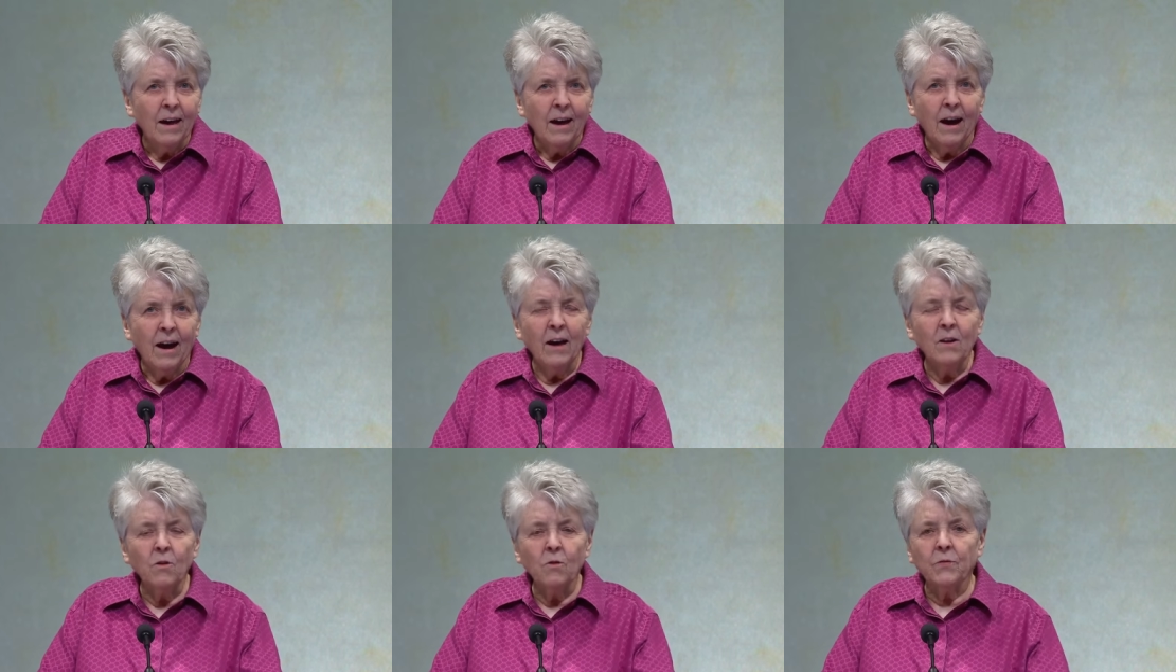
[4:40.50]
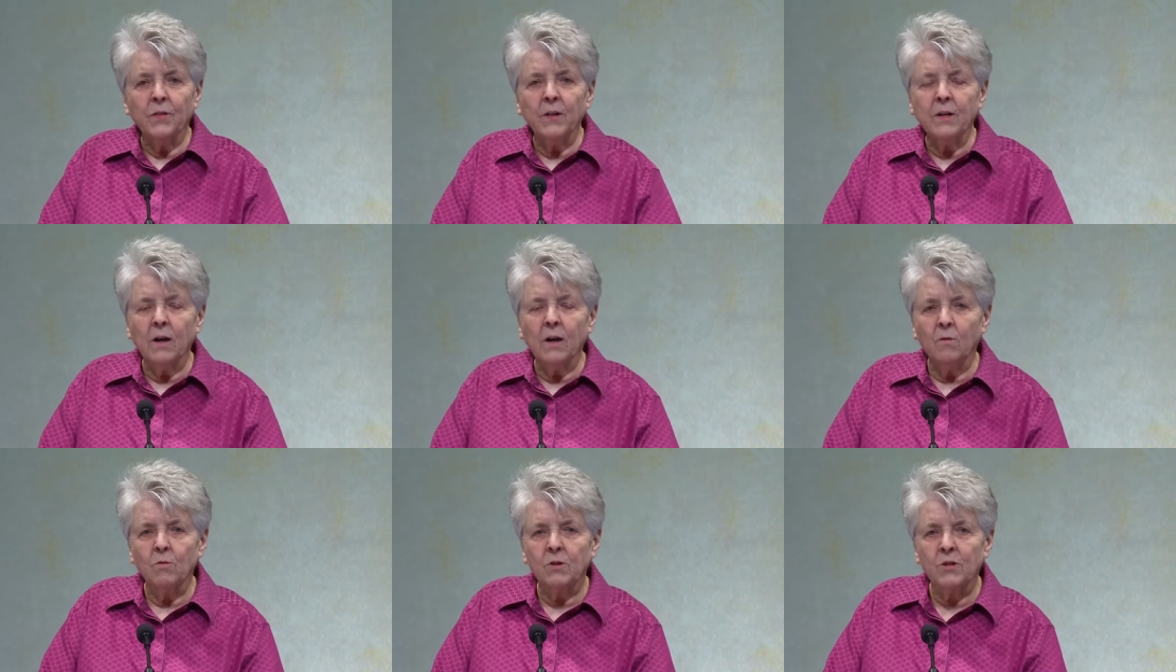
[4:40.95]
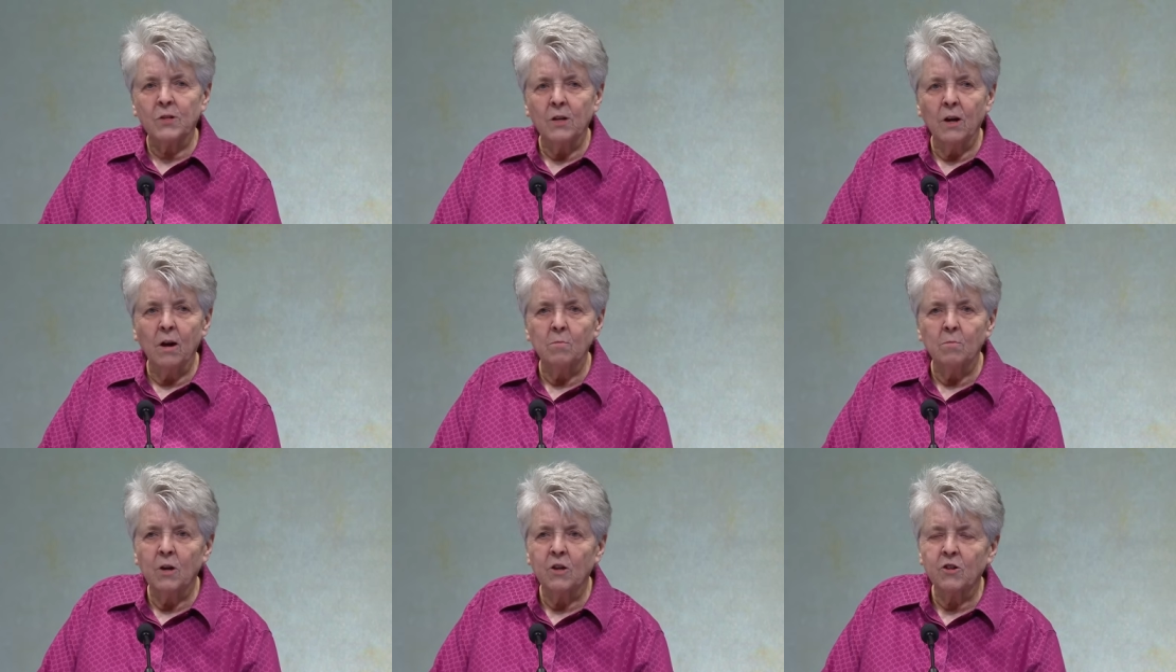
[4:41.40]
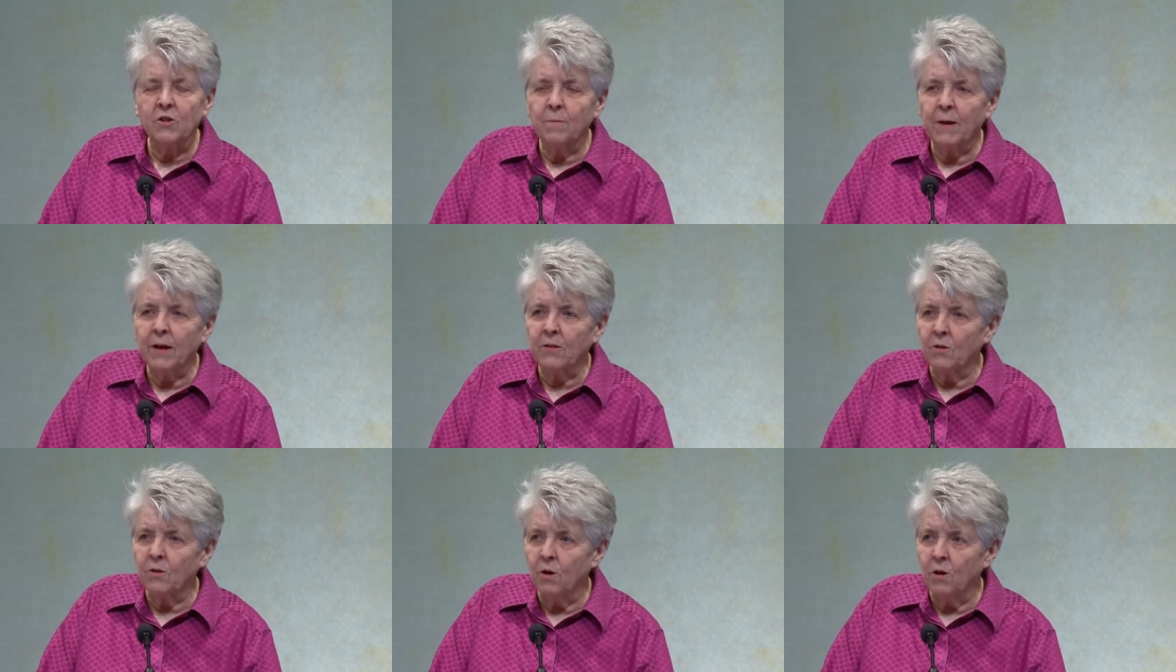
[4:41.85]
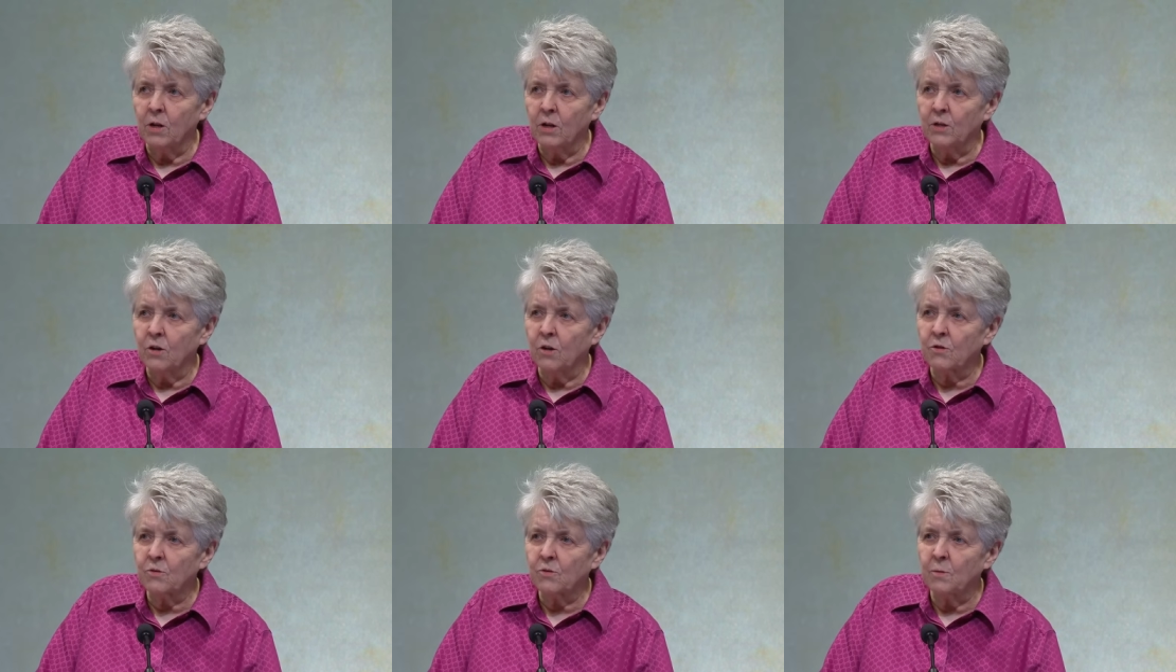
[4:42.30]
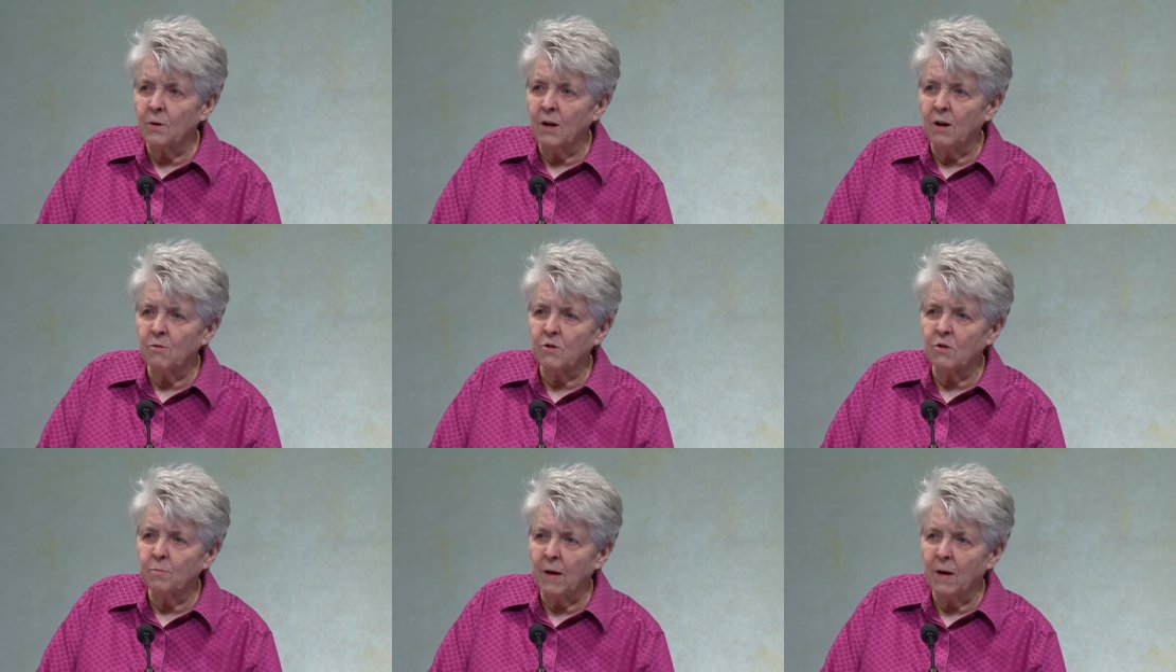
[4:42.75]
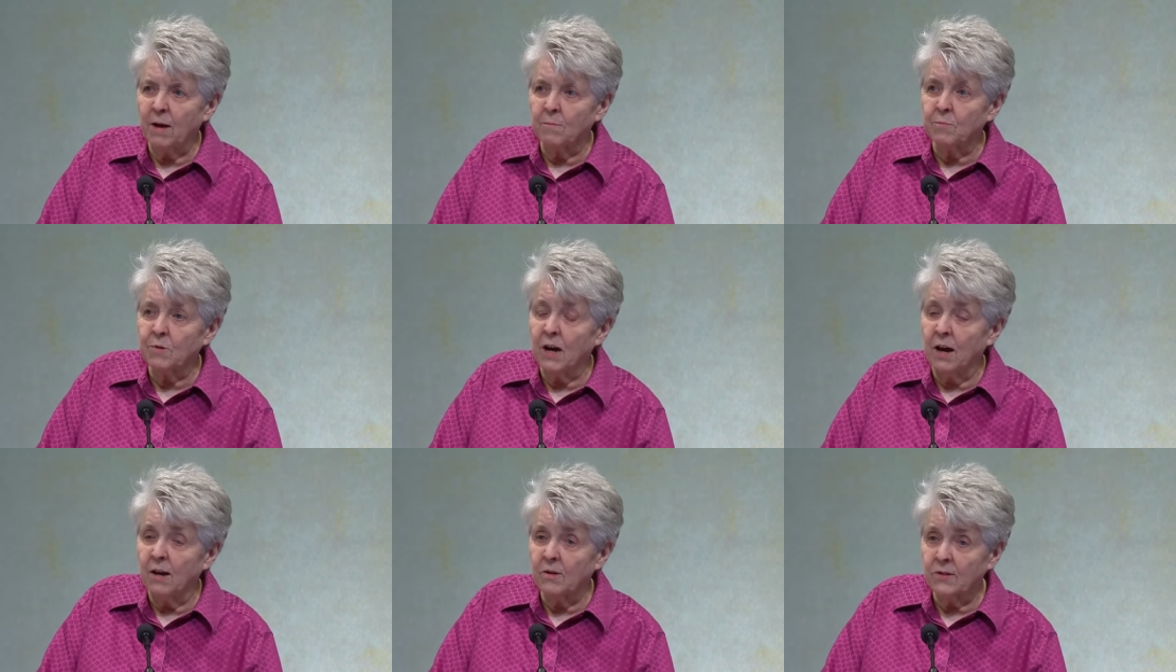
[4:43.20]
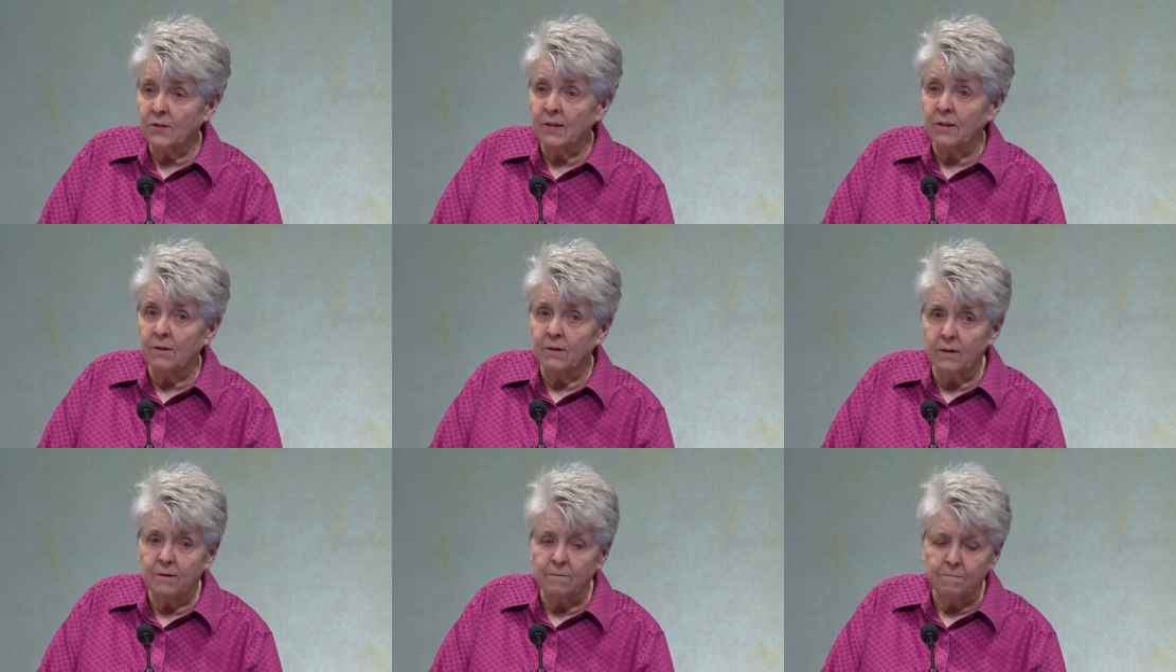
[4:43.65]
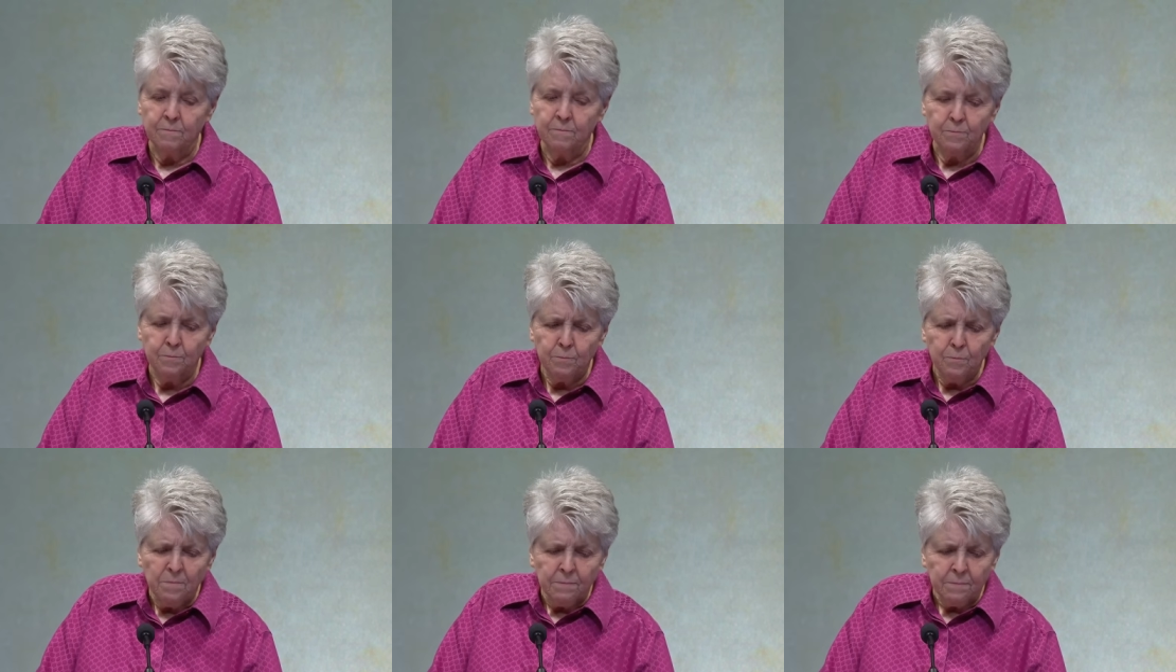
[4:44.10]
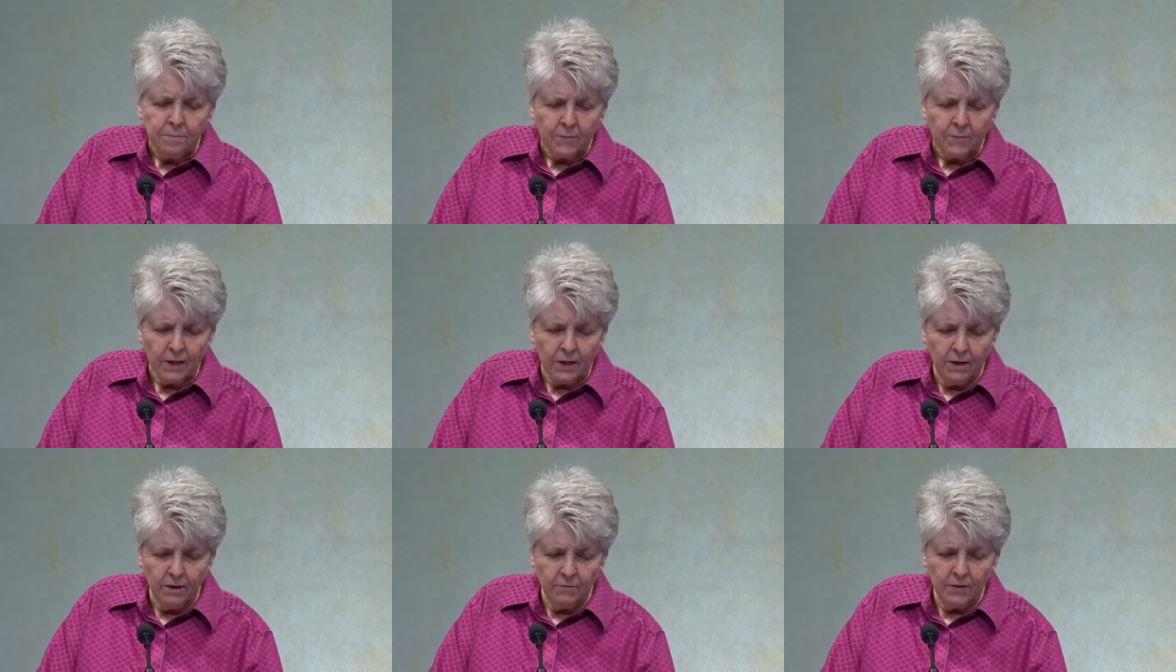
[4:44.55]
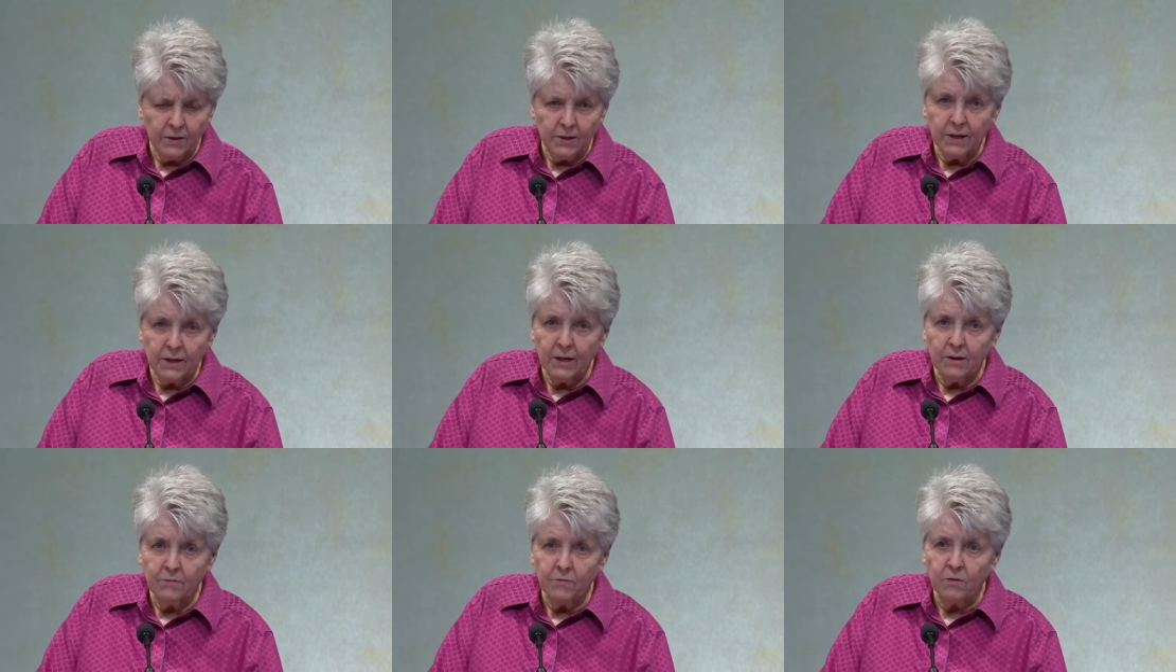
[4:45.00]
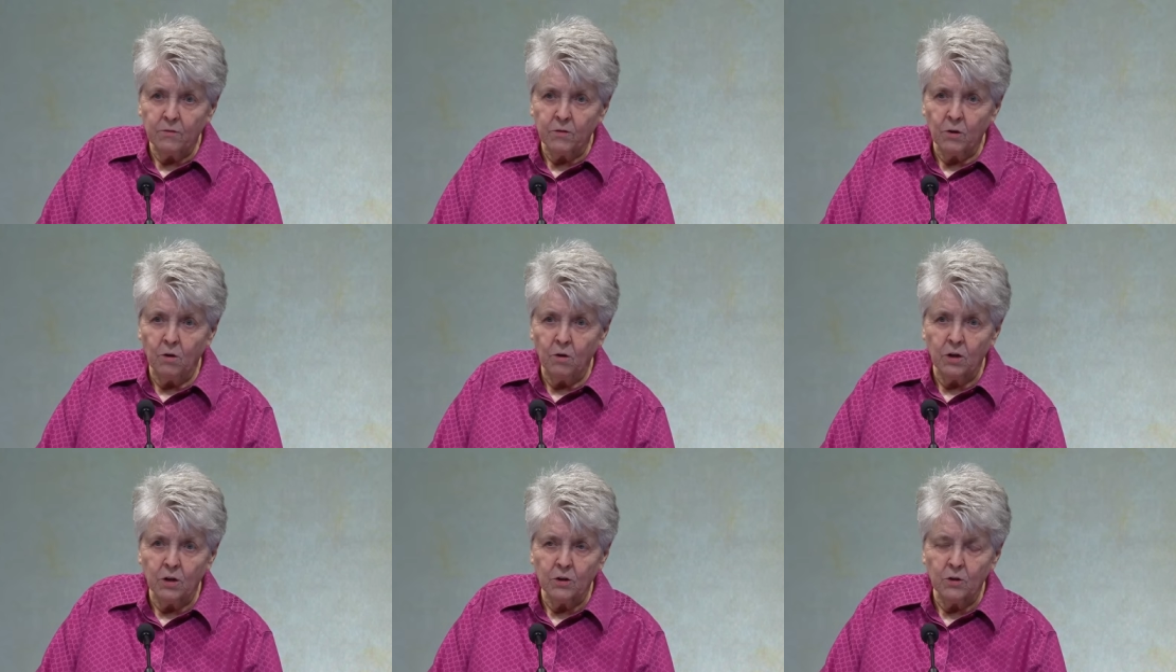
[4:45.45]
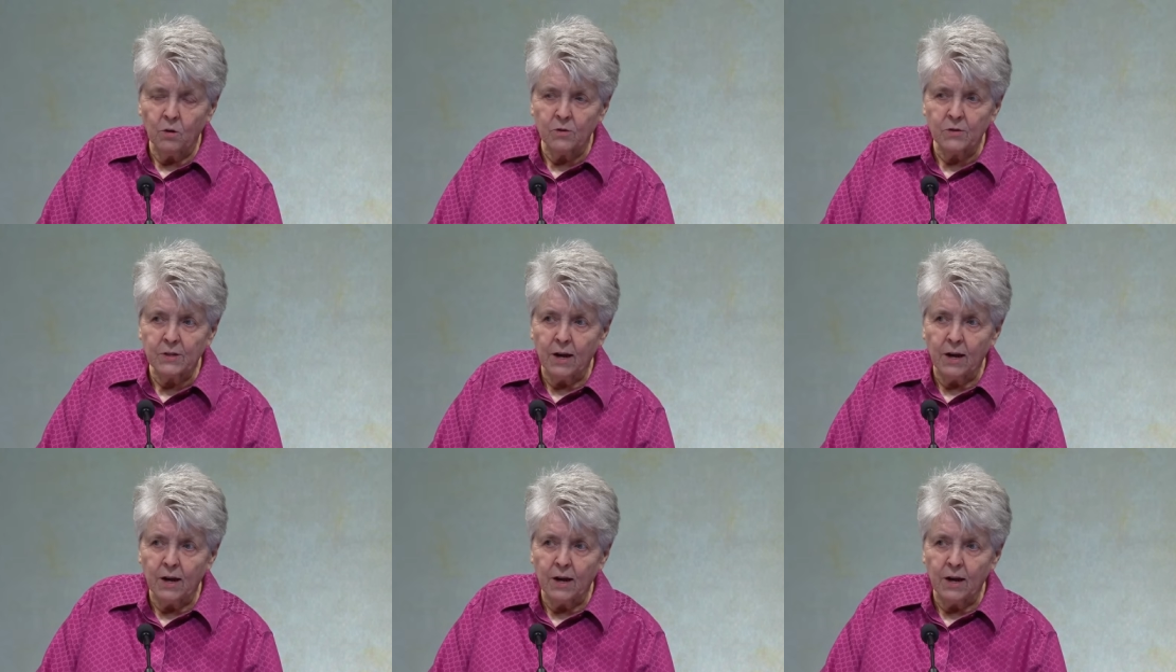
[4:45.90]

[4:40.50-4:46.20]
I don't think I was taught much about the Holy Ghost when I was baptized and then given the gift of the Holy Ghost.